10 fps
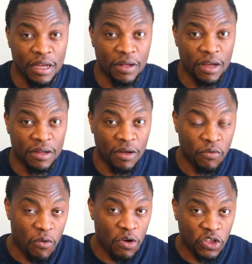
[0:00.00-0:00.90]
in
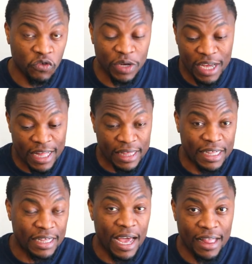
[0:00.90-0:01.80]
on Wall Street and
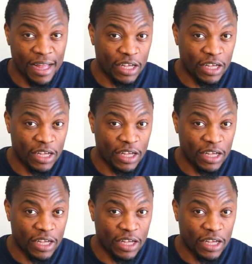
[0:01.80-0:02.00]
decide that